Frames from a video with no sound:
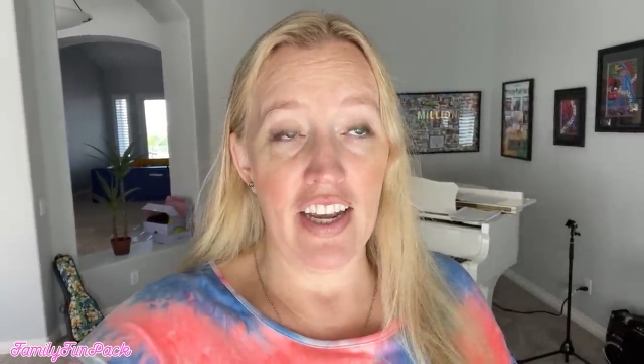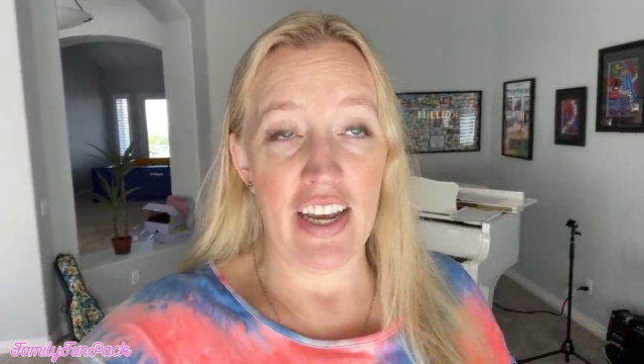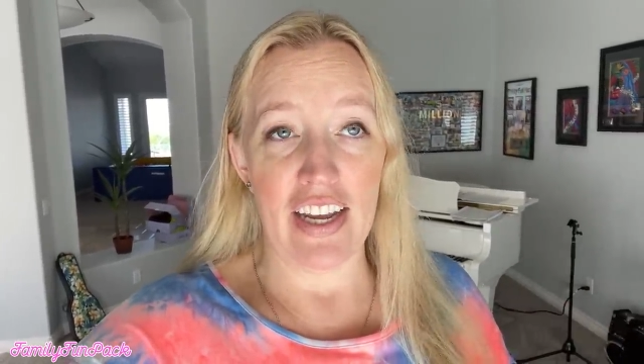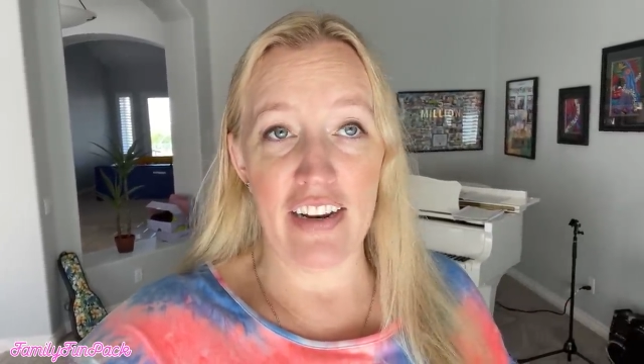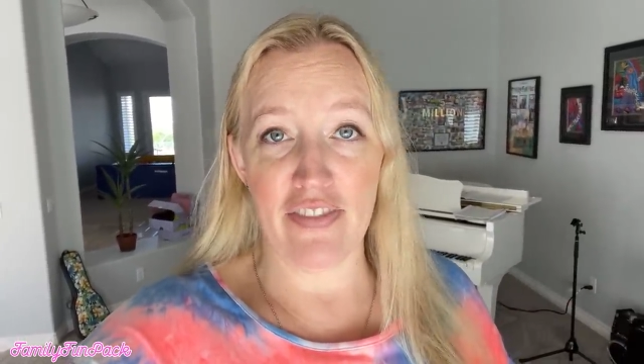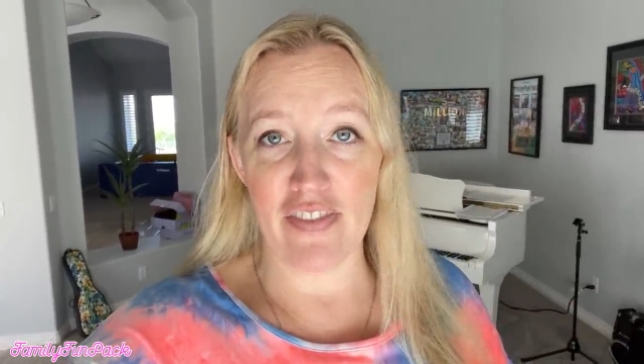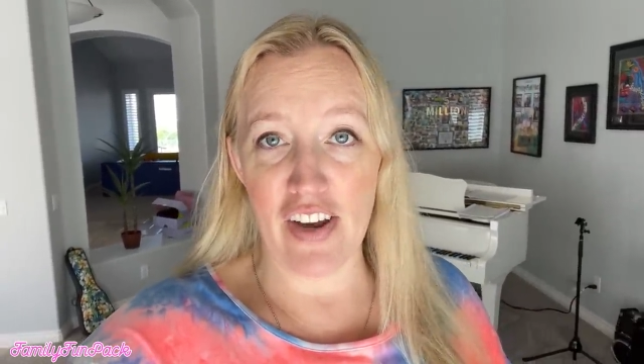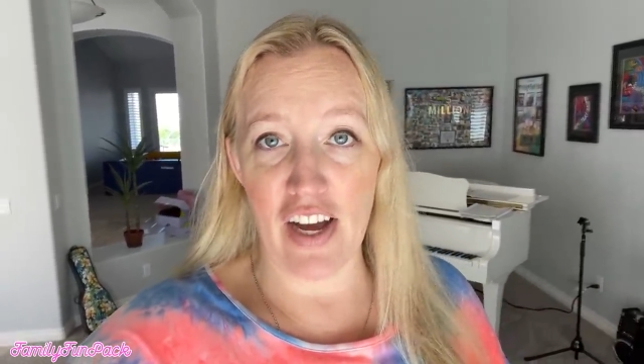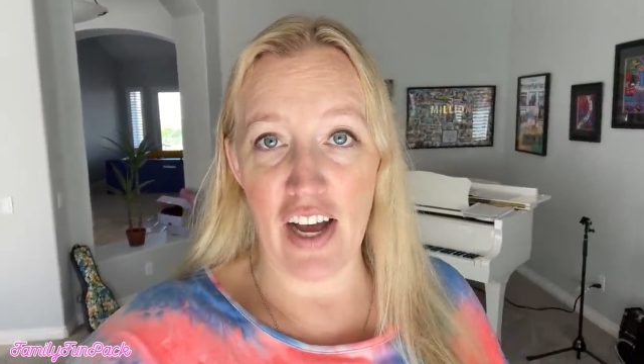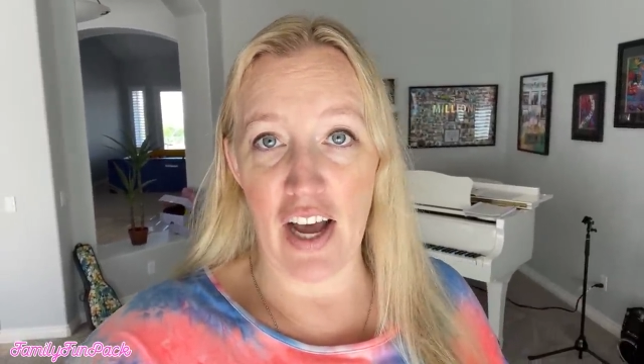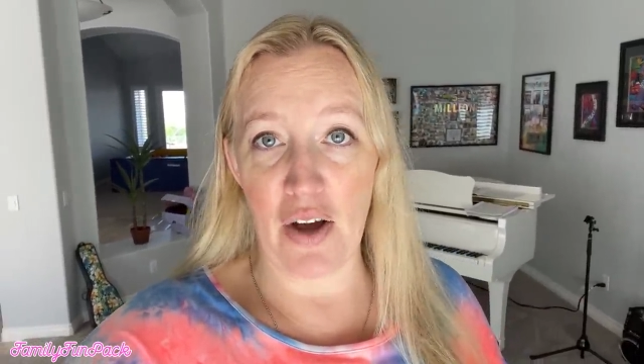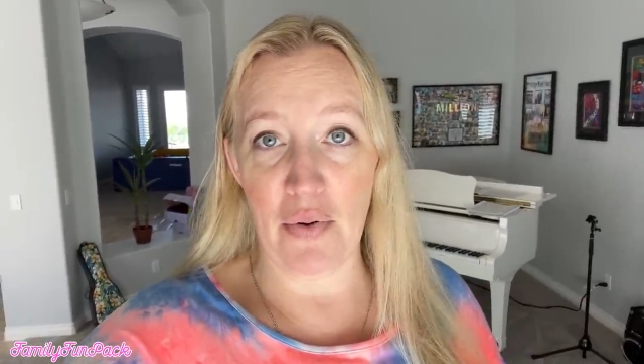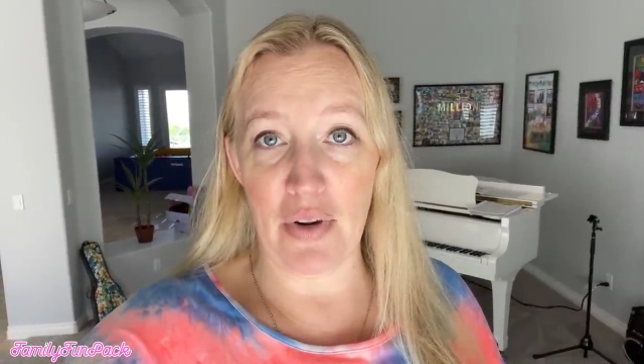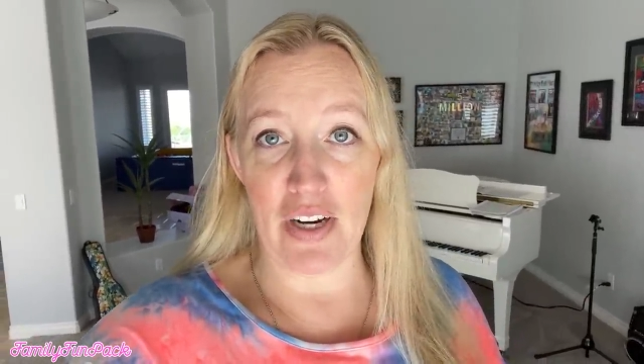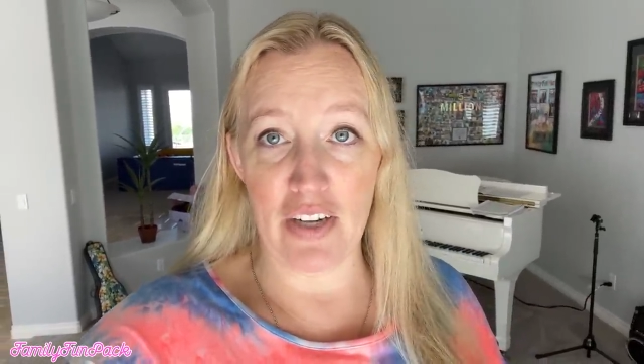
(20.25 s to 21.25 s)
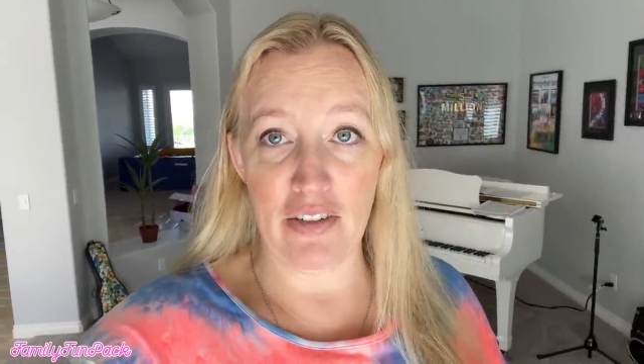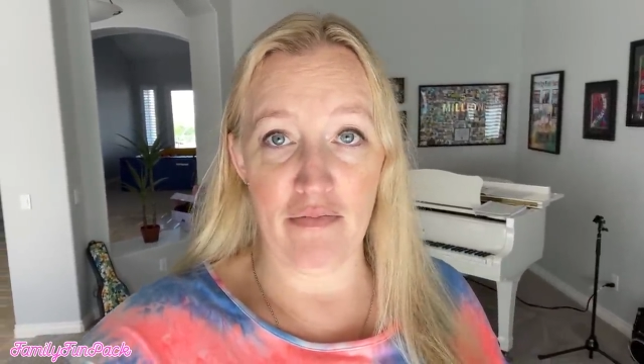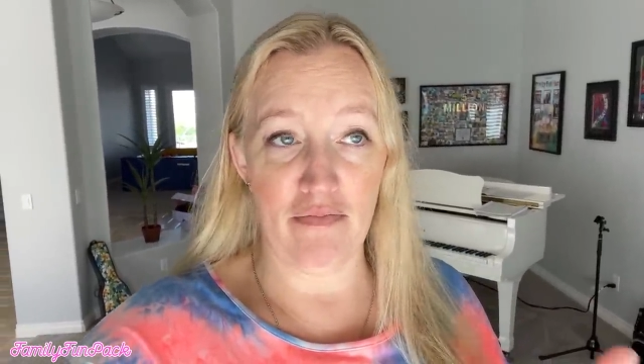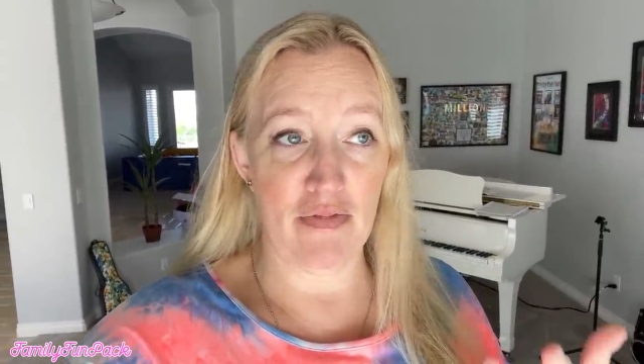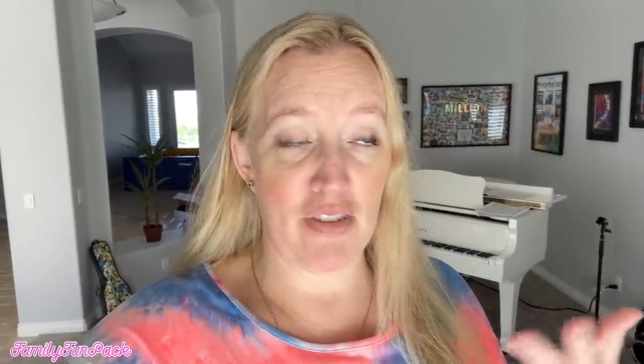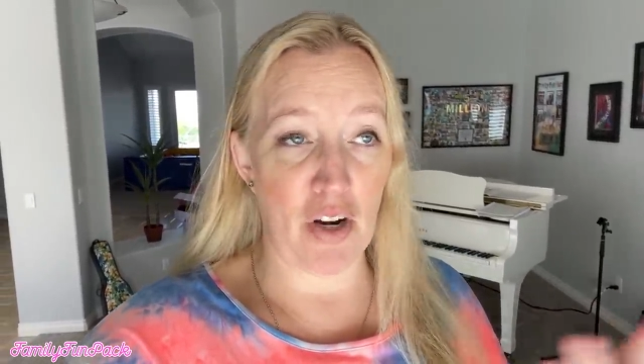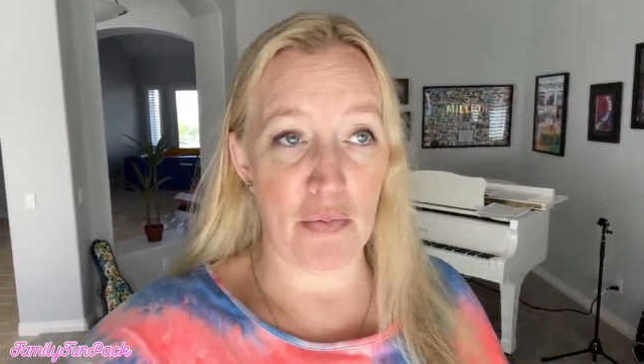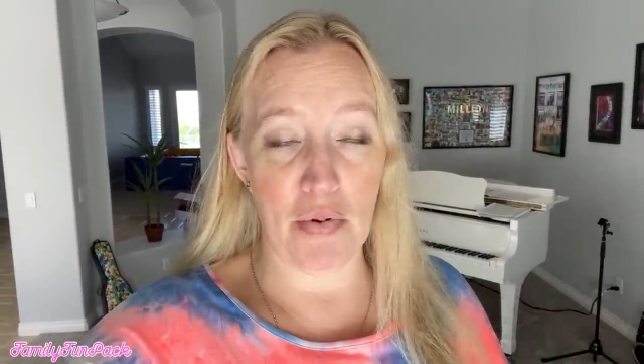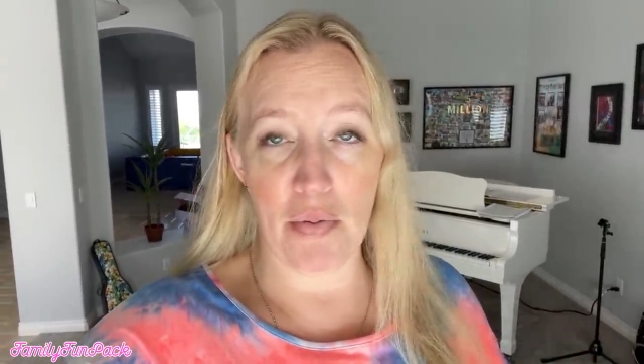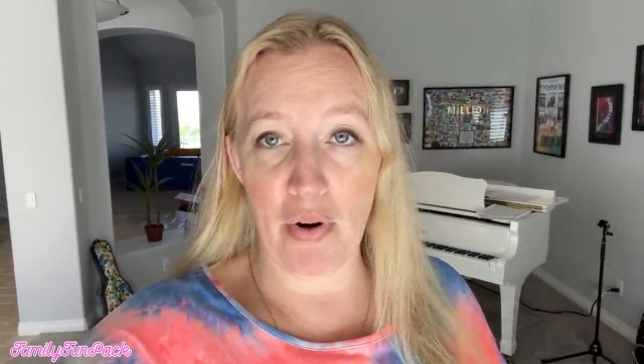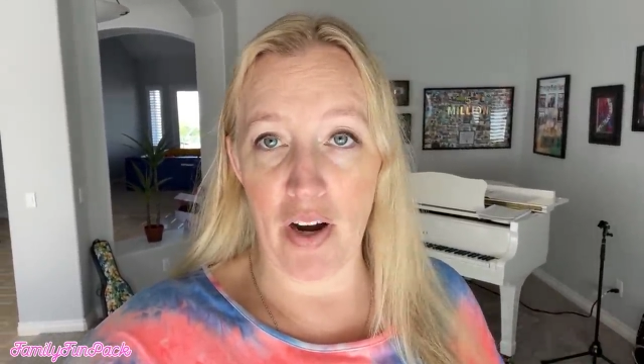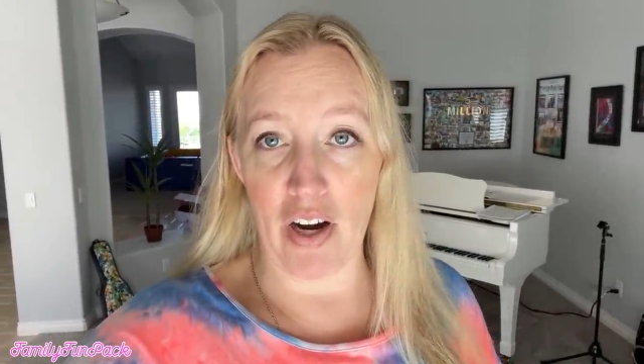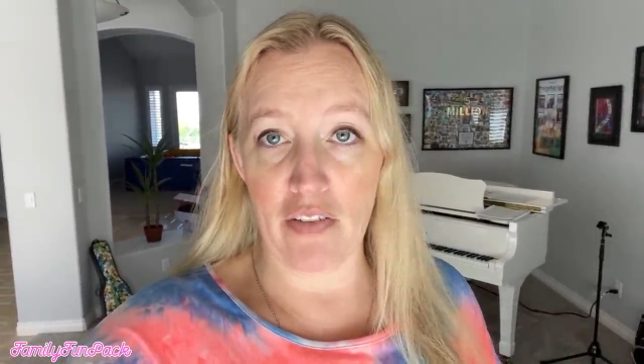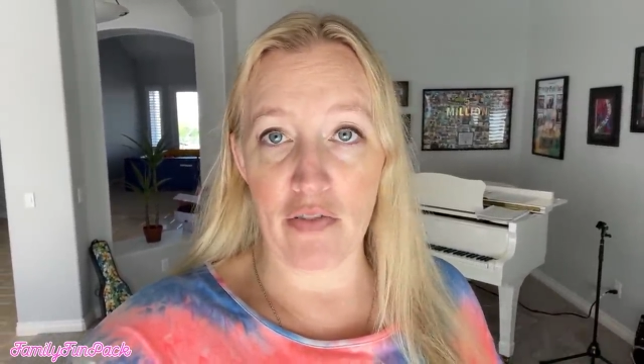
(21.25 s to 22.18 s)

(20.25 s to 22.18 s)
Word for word: And if not, I want to start preparing